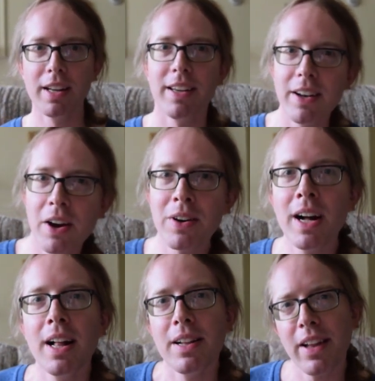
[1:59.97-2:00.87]
you know,
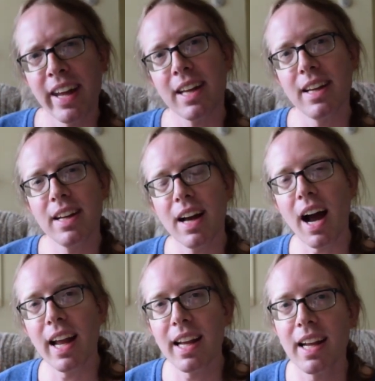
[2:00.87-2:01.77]
like
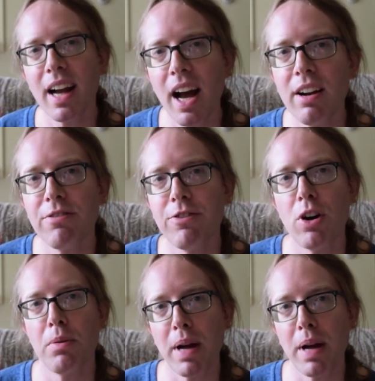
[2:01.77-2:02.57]
I can kind of fall